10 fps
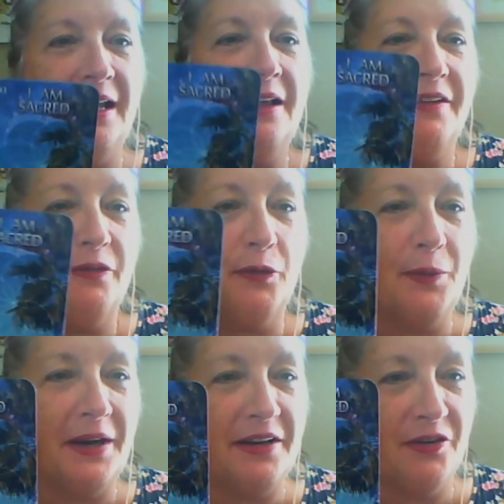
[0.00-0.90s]
This is one
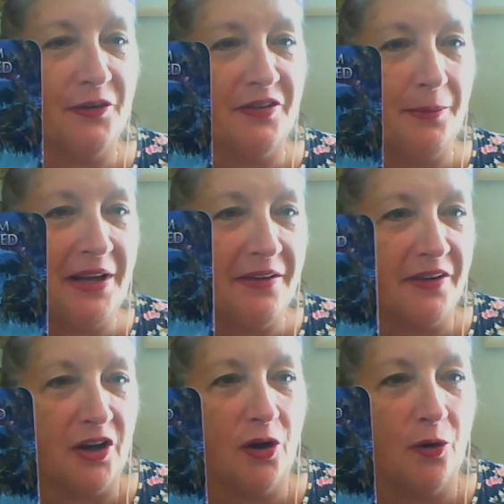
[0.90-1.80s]
I took some years
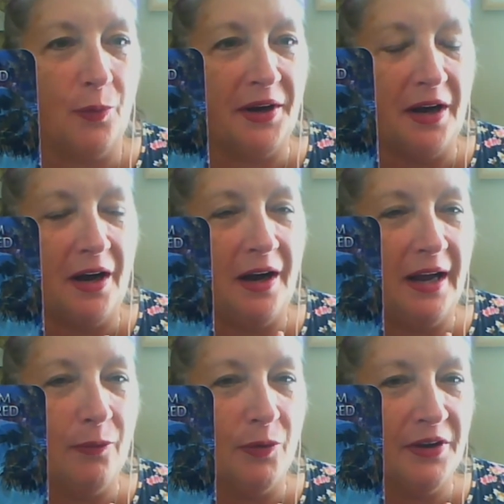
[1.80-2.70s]
ago when
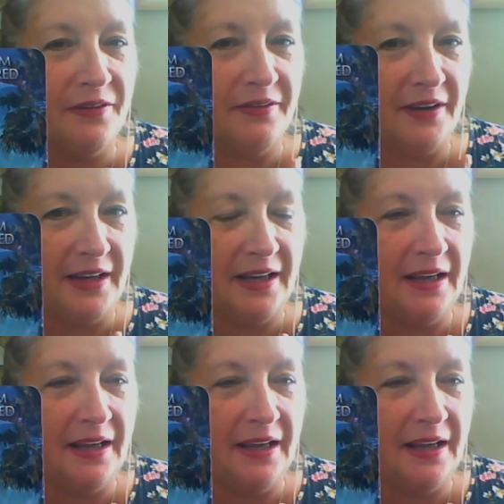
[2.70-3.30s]
I was sitting